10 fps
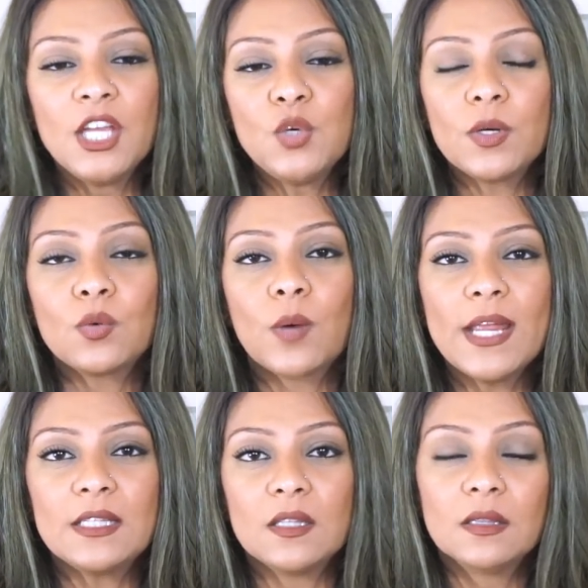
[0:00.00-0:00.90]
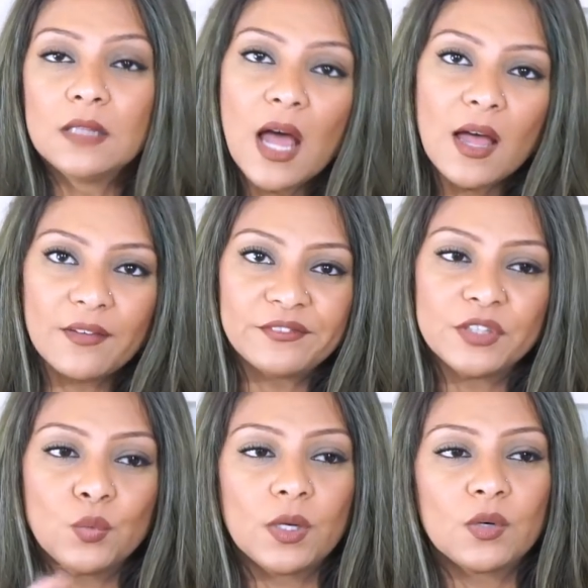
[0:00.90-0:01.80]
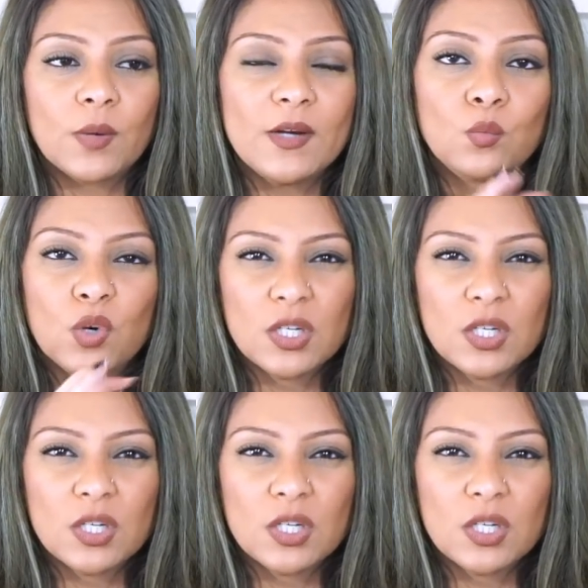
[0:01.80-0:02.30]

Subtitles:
You want to write love, you want to write